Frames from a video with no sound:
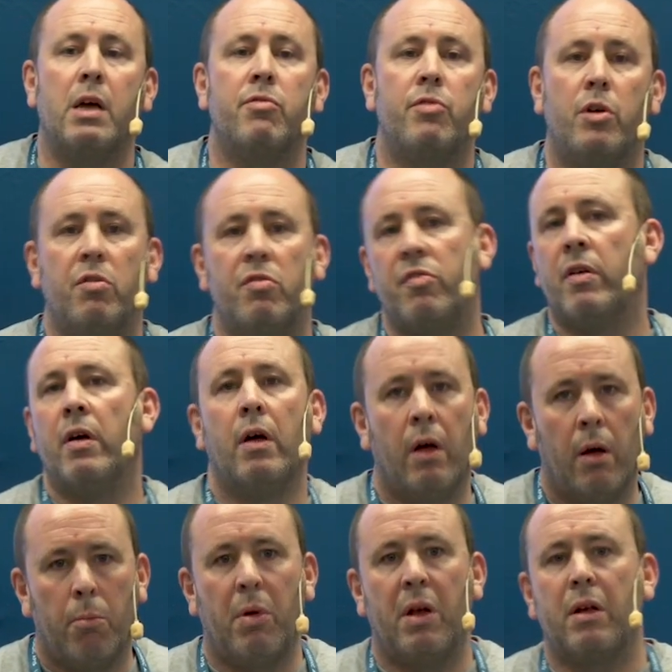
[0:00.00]
if you've
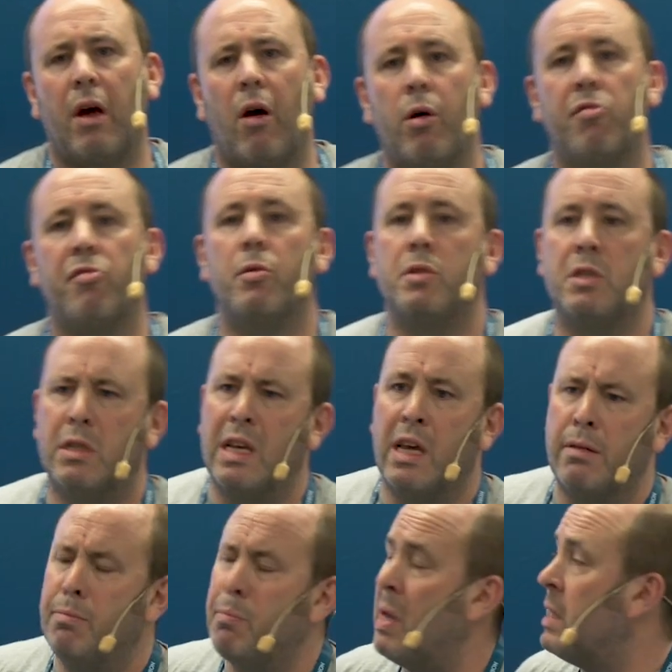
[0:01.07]
been going through
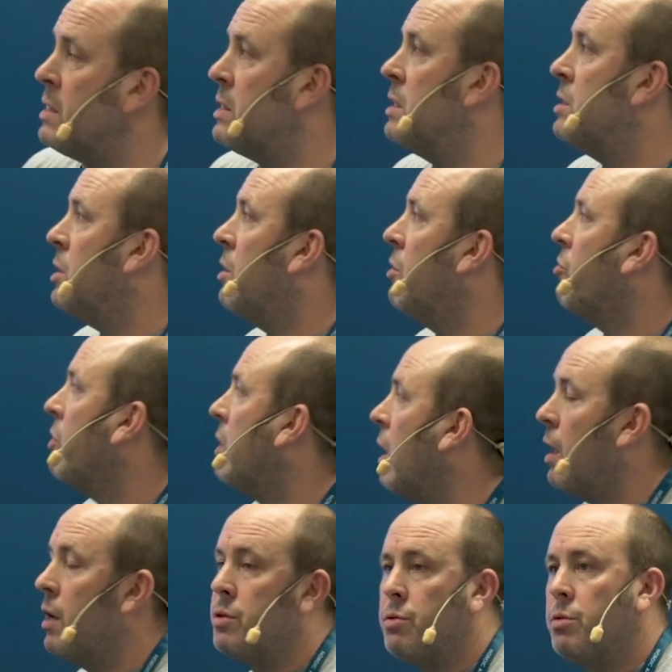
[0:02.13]
PSD2 for the
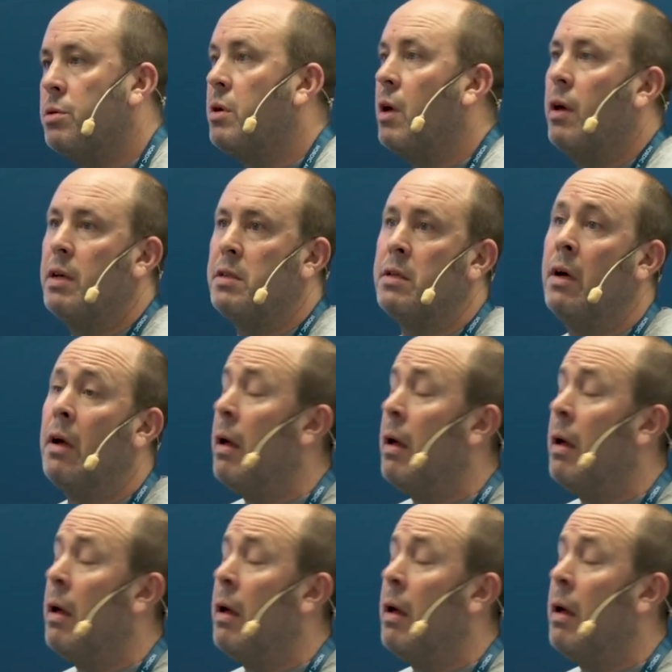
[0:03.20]
last 3 years.